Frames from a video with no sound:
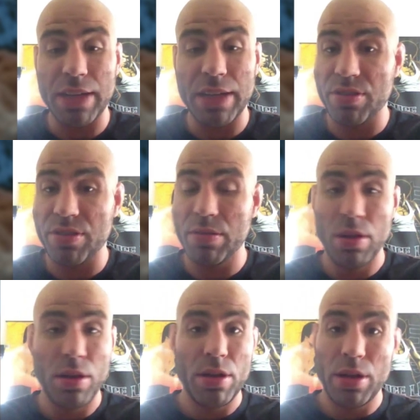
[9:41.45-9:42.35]
Like just
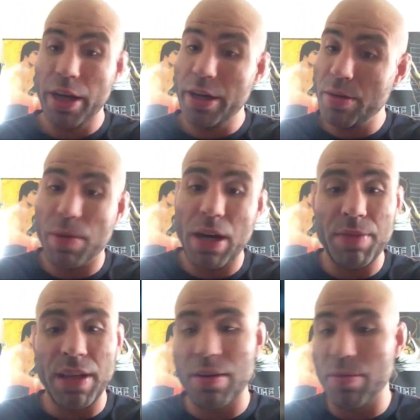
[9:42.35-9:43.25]
hitting them
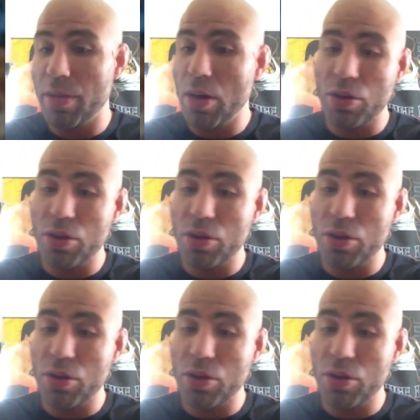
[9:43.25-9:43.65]
up, letting them know,